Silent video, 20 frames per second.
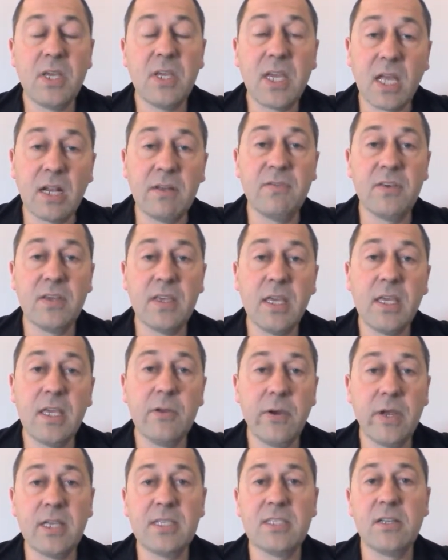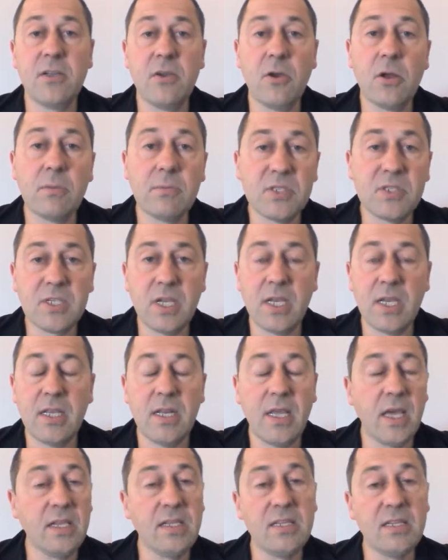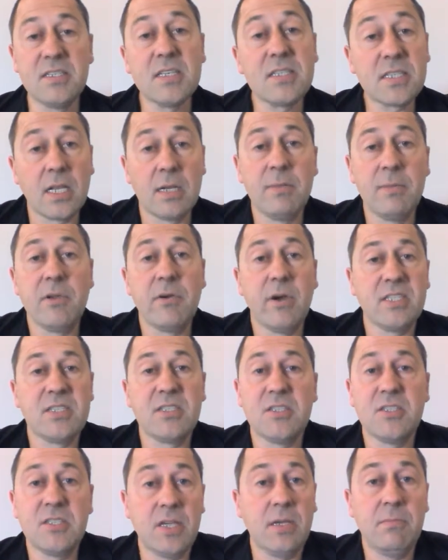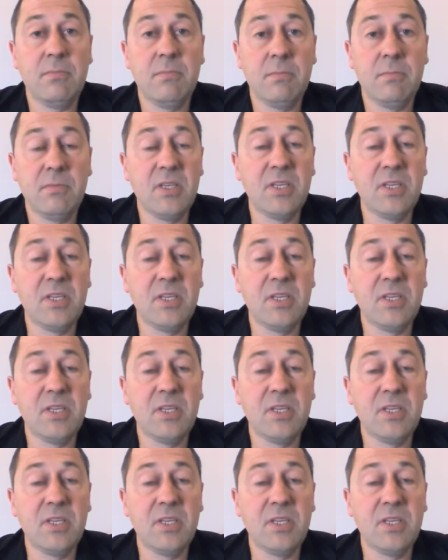you're going to forget you're actually on a machine and you're just going to be crutching sheep.